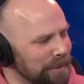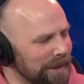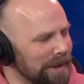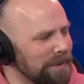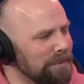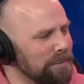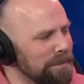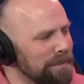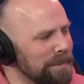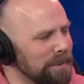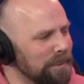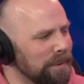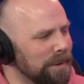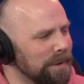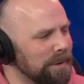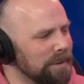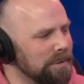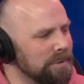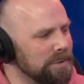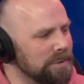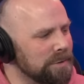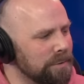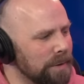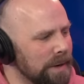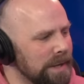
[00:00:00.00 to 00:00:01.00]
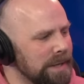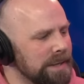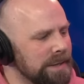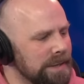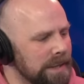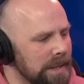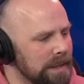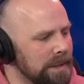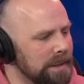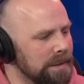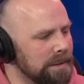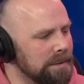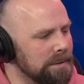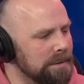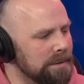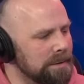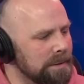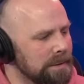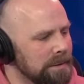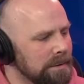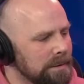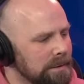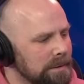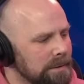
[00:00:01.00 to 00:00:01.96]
That would be one of those great things.